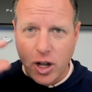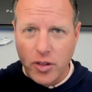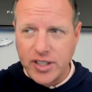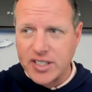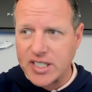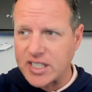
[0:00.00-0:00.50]
all
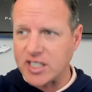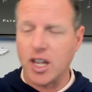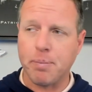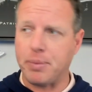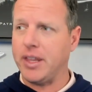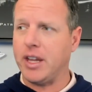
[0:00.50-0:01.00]
these things
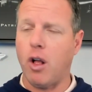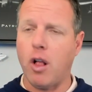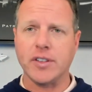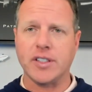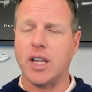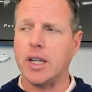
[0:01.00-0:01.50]
up. And then all
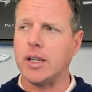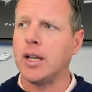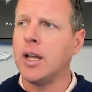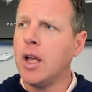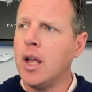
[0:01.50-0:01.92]
of a sudden,